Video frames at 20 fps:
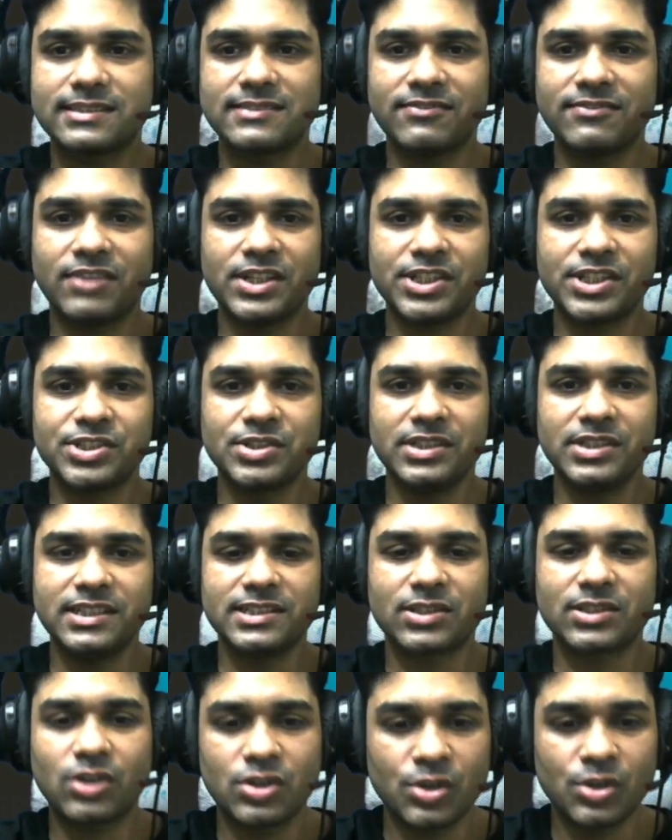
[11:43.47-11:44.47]
version
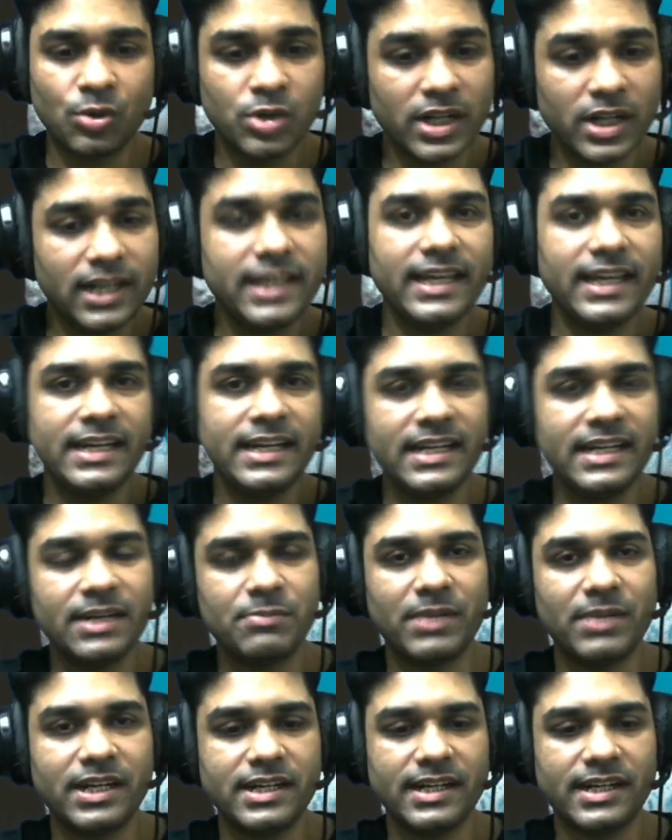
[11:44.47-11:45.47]
is totally
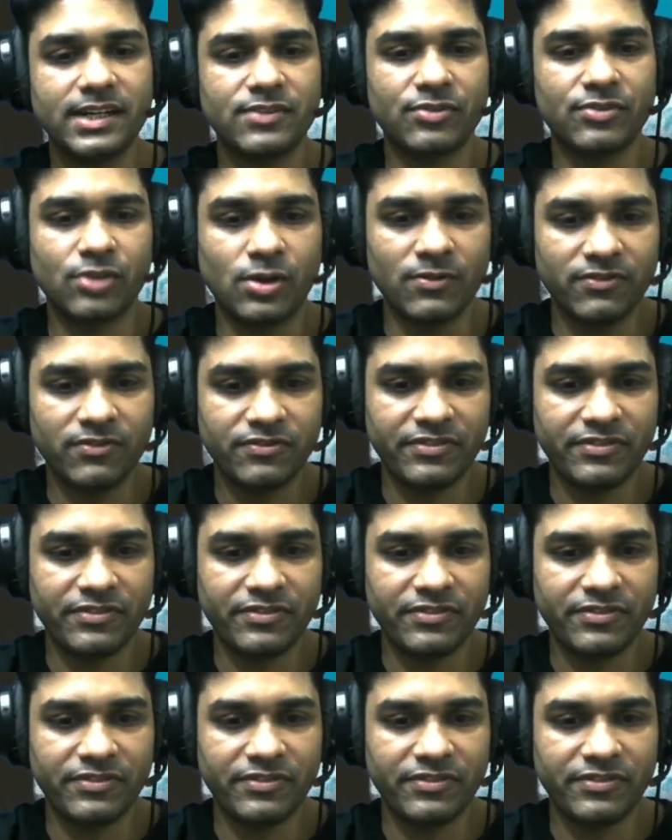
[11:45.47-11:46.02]
independent from